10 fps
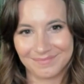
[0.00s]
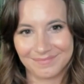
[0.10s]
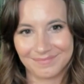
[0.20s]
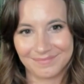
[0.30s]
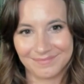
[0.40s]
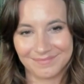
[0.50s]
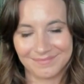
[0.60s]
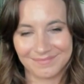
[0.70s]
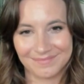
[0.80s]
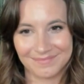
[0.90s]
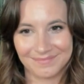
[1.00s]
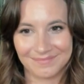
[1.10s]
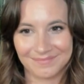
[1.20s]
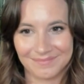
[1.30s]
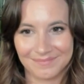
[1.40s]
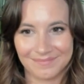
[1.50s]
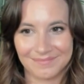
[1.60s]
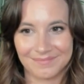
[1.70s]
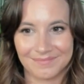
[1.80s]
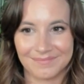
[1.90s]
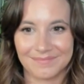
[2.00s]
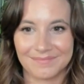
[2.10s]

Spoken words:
(silent)